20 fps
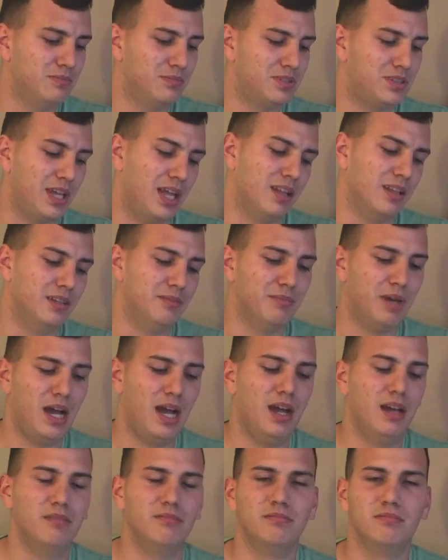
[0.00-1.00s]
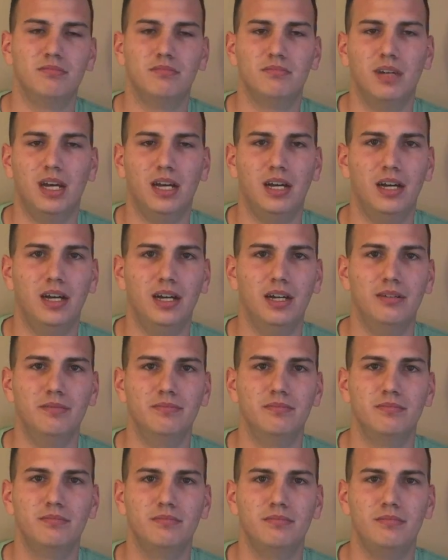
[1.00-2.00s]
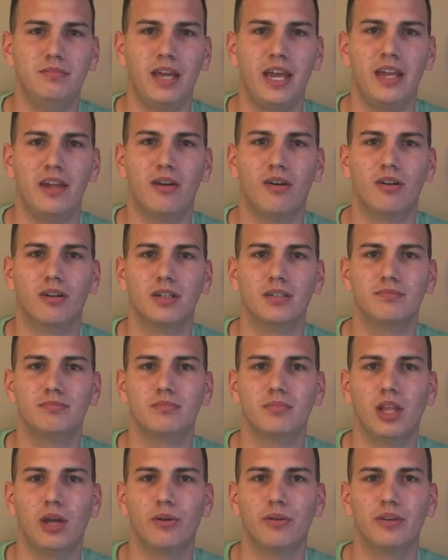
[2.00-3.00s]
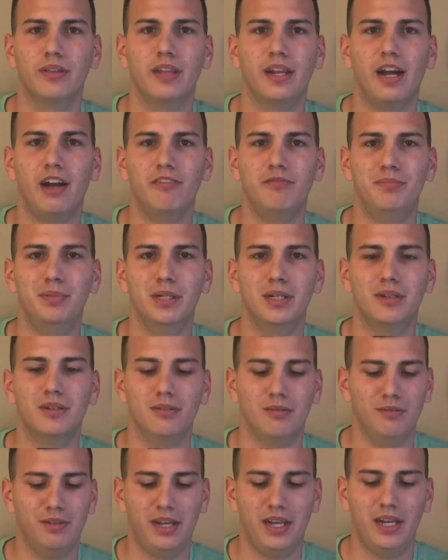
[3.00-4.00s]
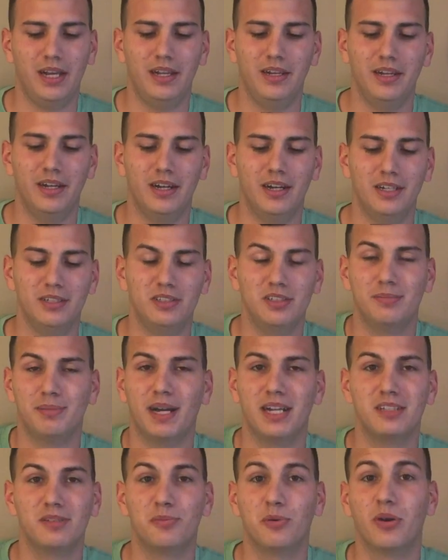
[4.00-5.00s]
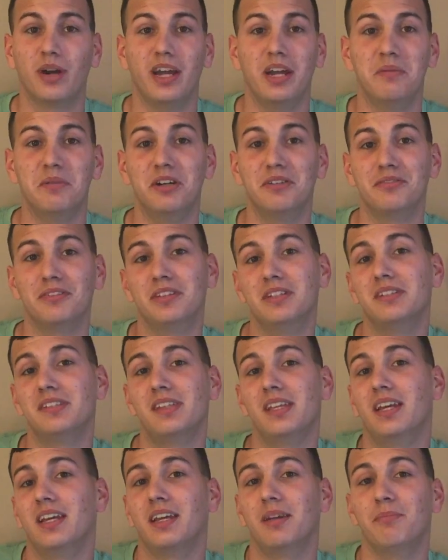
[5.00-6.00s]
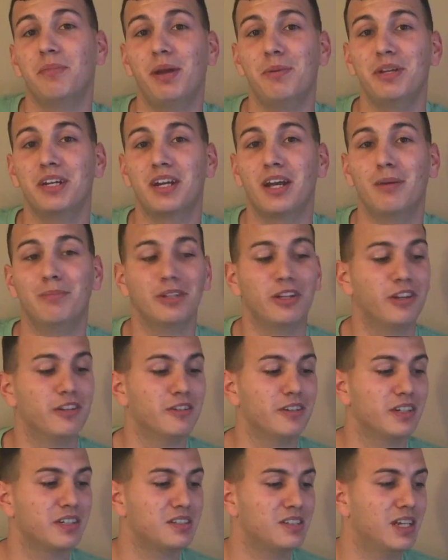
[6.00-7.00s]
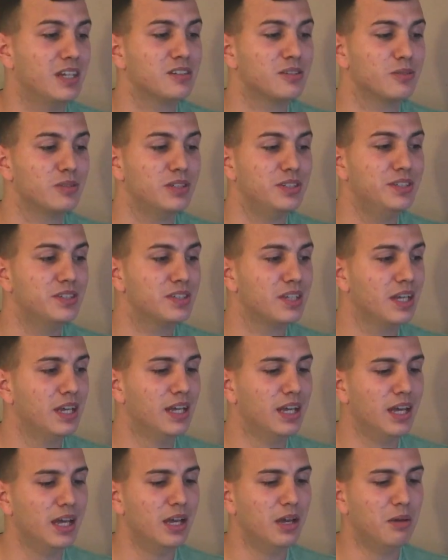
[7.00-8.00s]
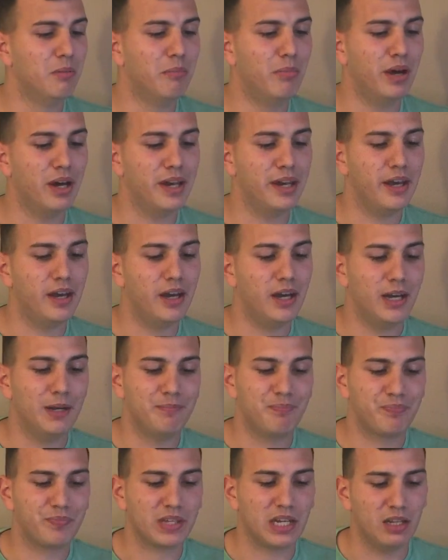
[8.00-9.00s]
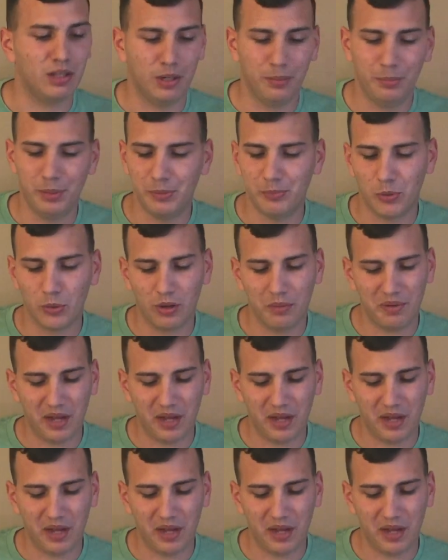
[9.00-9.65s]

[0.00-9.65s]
selling my AR lower that I've built and just buying some more ammo for this thing and maybe a couple other accessories. But a little bit more